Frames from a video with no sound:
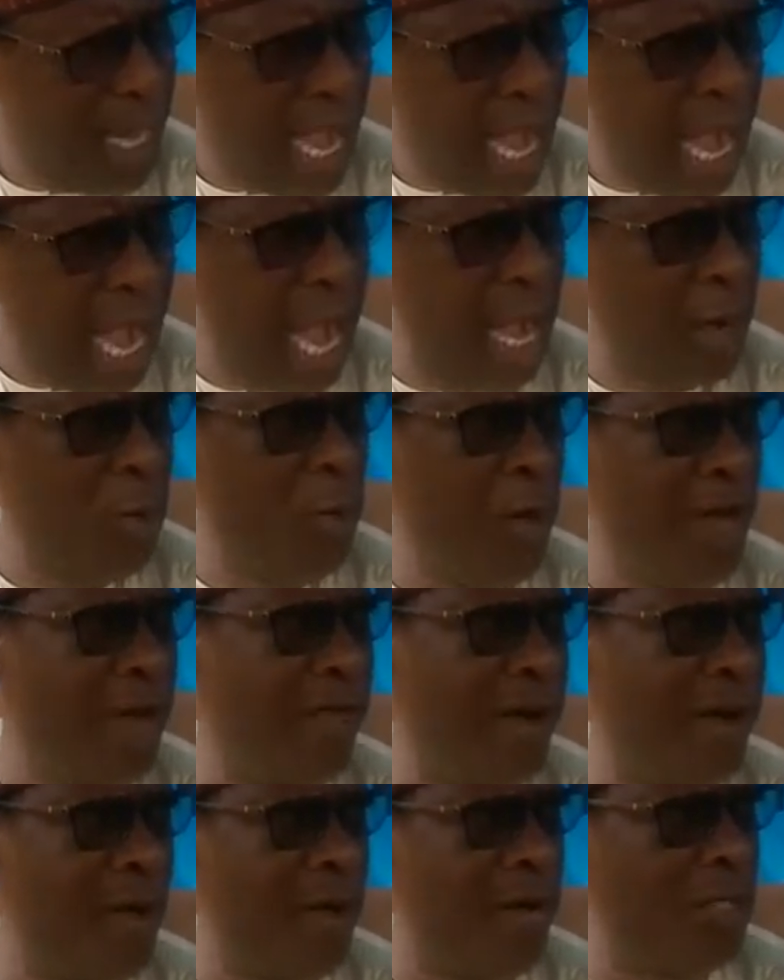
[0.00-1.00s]
And
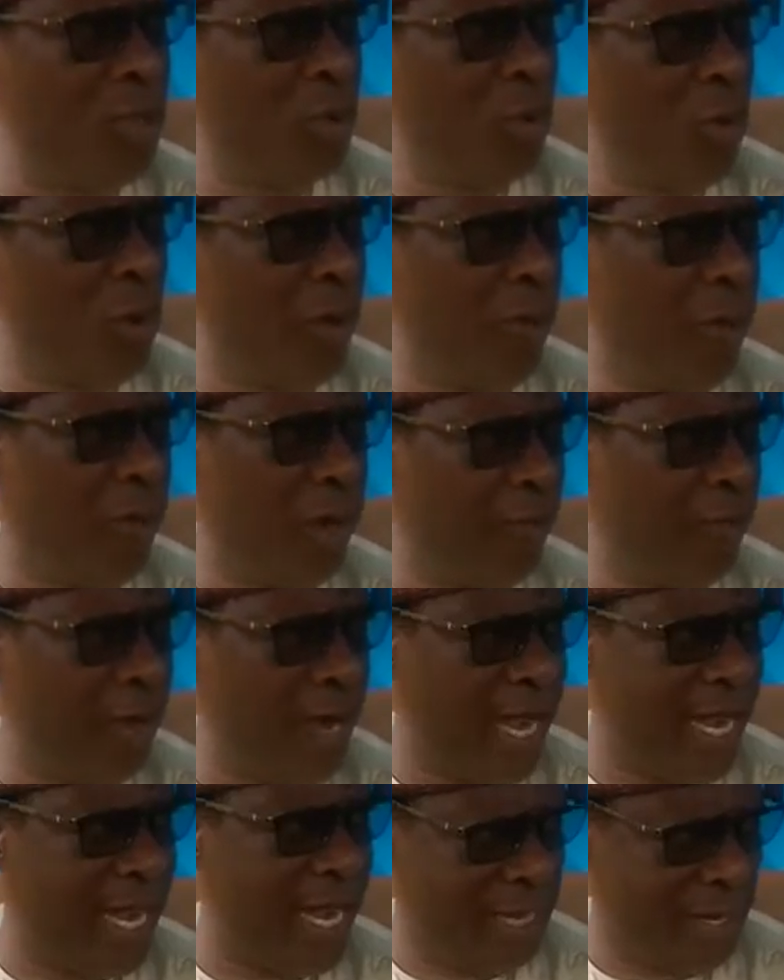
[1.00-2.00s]
whoever wants to go for the
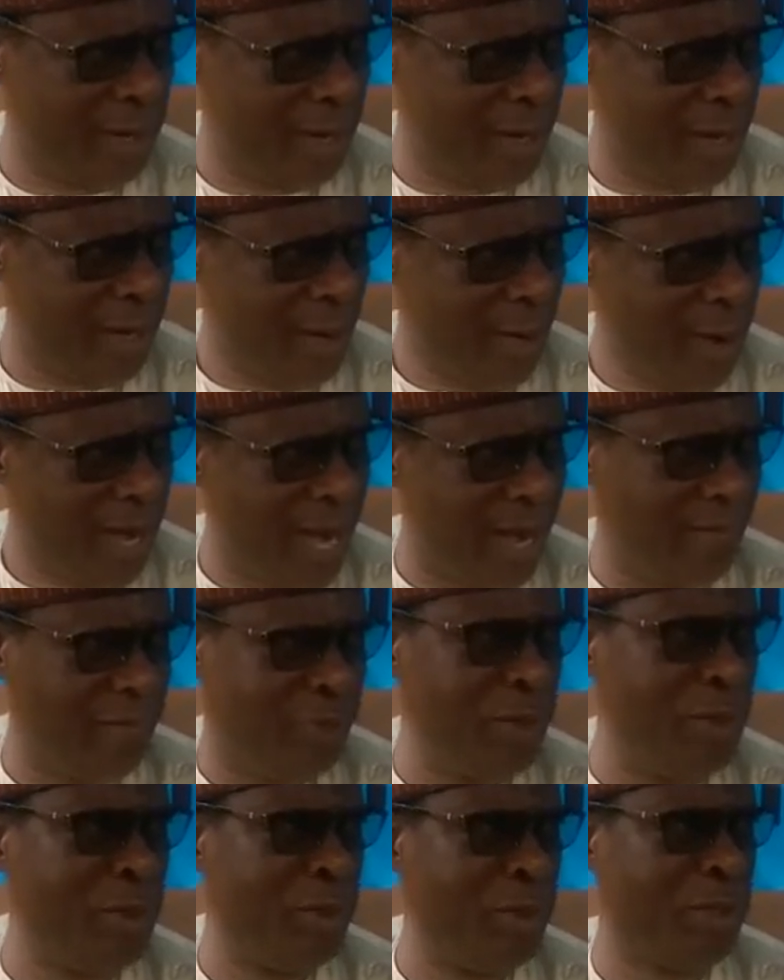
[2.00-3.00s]
Fulani will have
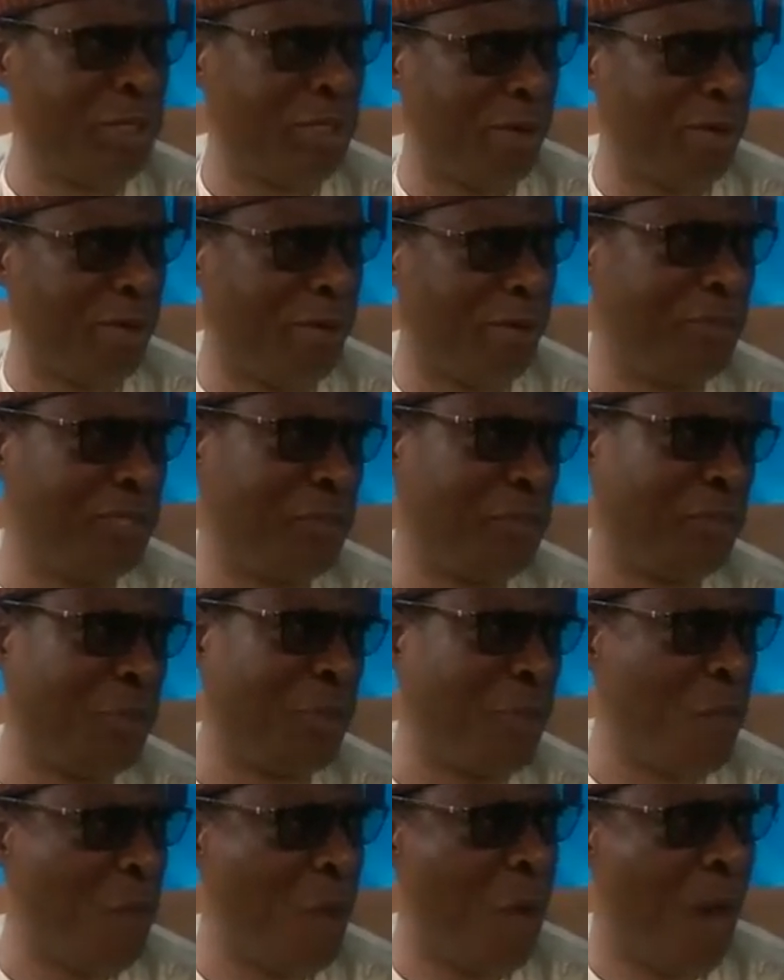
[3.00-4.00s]
to use some of these
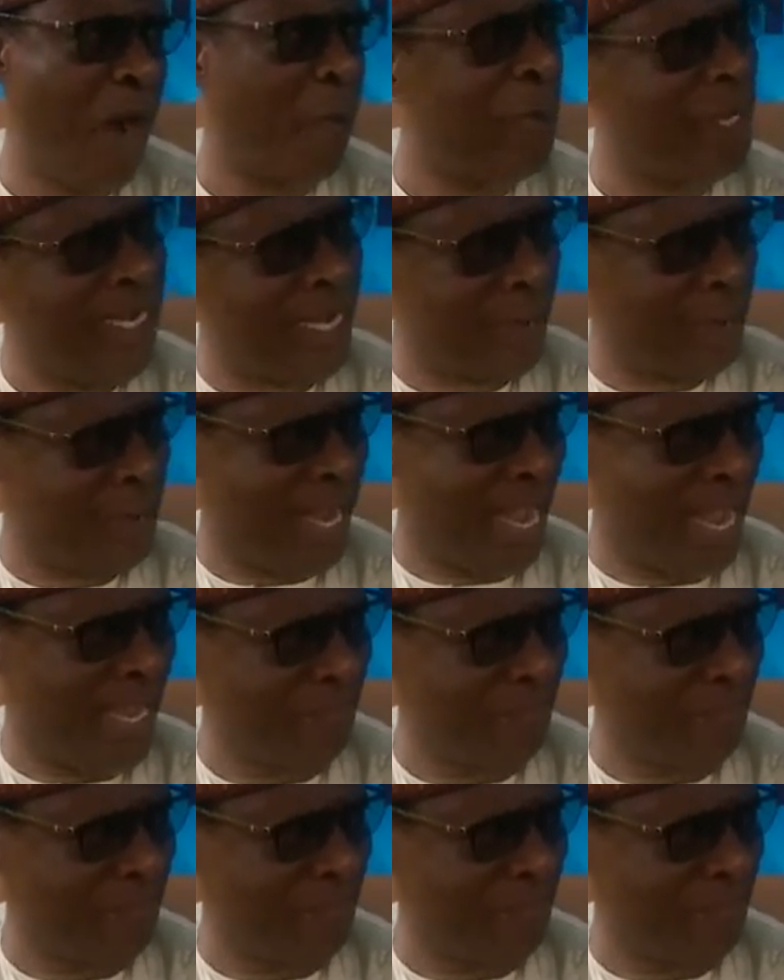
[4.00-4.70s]
people who are with them there.